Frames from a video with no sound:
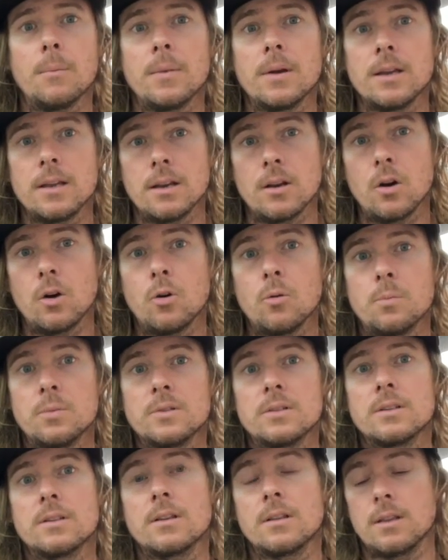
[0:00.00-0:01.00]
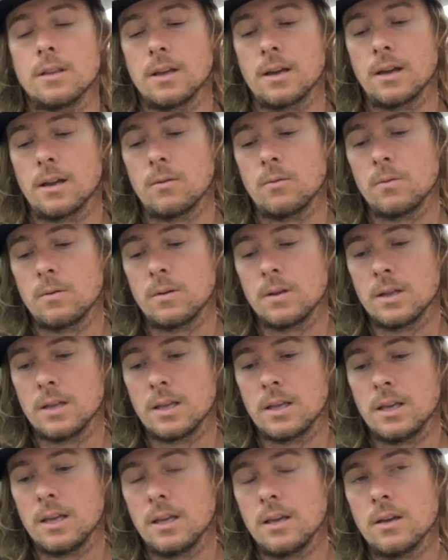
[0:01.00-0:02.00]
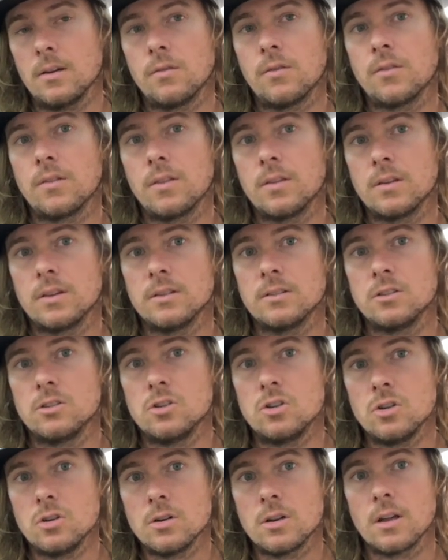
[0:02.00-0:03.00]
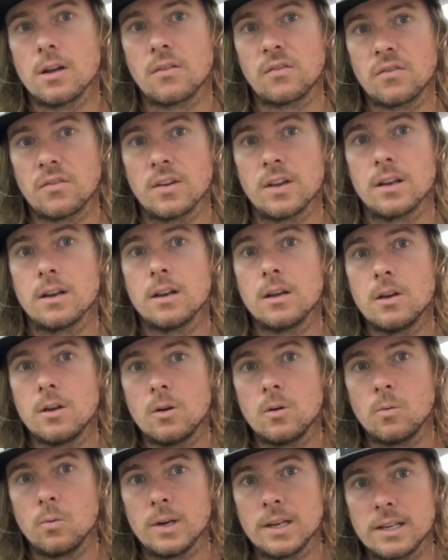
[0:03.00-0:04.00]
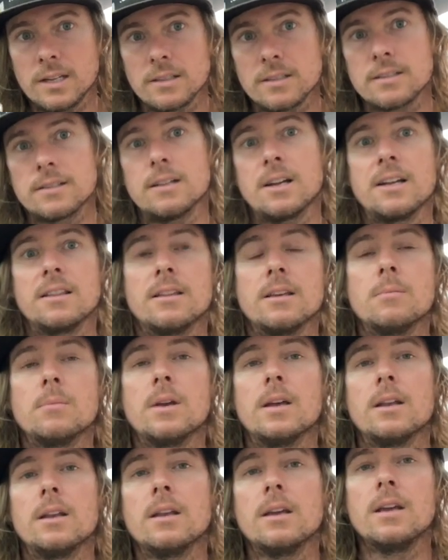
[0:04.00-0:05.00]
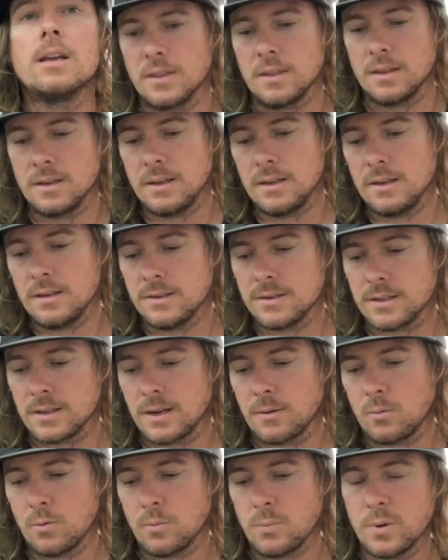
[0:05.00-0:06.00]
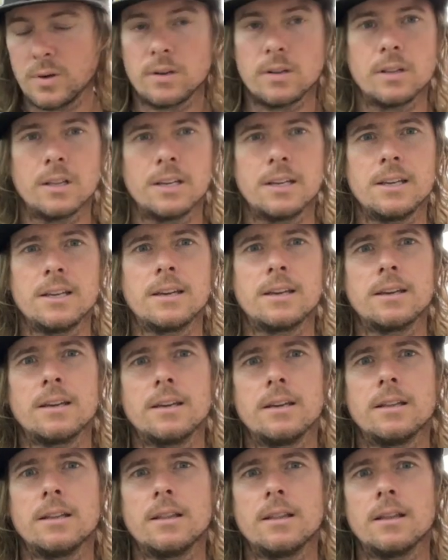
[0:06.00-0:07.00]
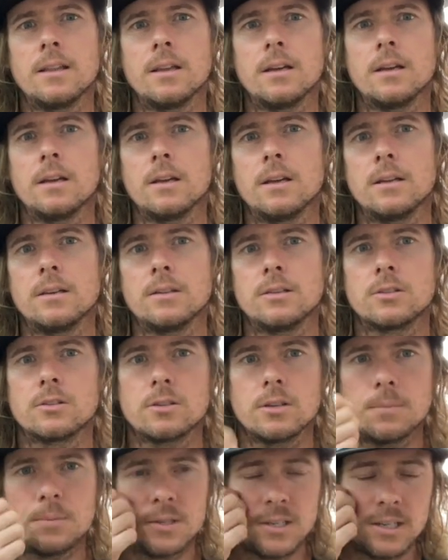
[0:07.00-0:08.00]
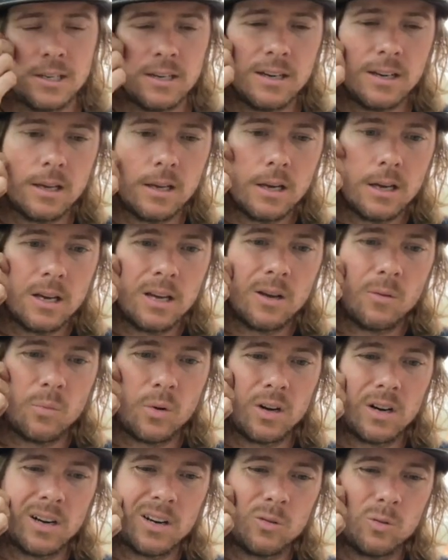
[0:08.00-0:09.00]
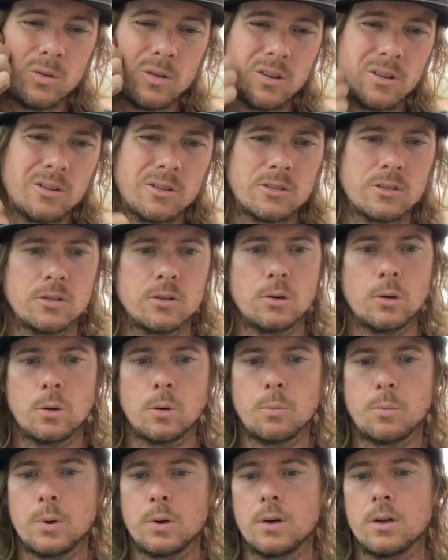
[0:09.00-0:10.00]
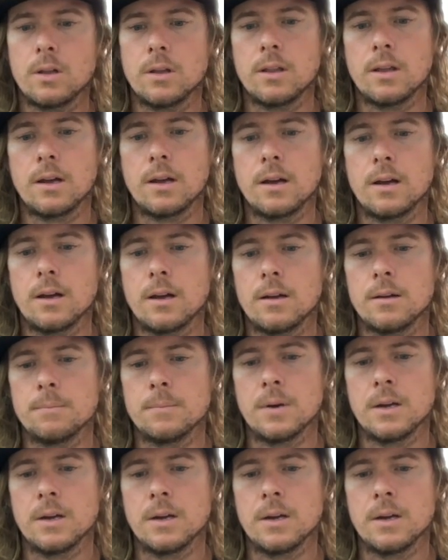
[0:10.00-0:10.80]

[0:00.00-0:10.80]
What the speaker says: in hopes that if these do not fit, we can slide them in. These, I will put a link in the description, but I will also put a